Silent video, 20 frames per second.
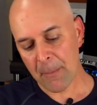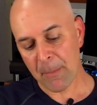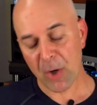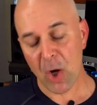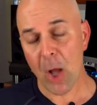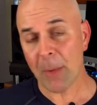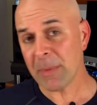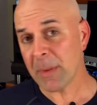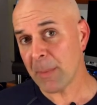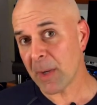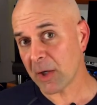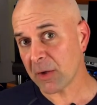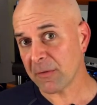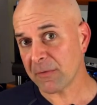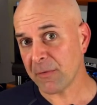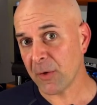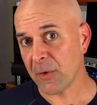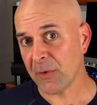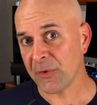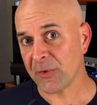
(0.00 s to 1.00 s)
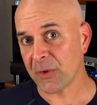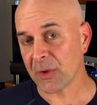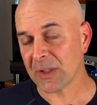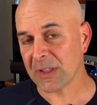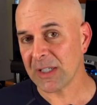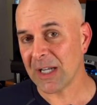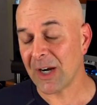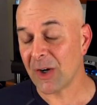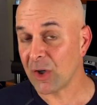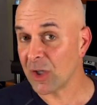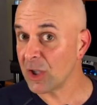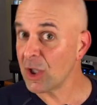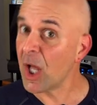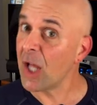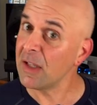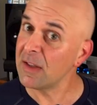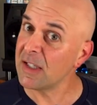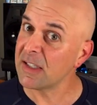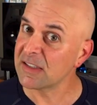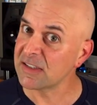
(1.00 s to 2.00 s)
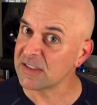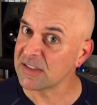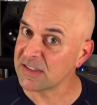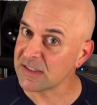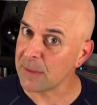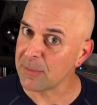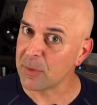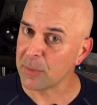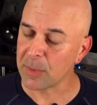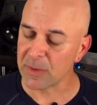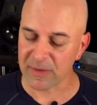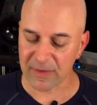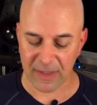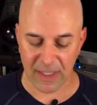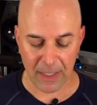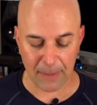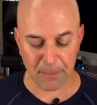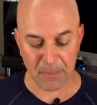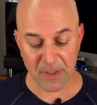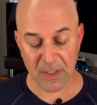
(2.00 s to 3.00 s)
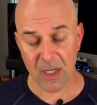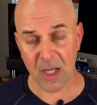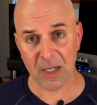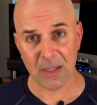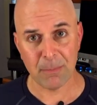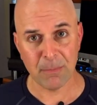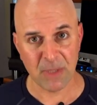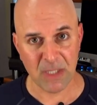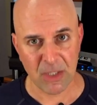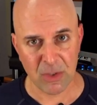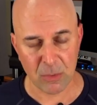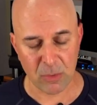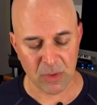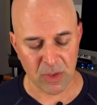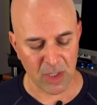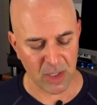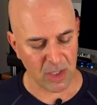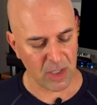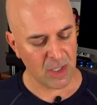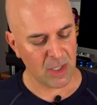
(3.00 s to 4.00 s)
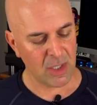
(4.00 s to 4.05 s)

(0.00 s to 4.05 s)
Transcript: But Omni microphones are a lot less susceptible to that, but not immune.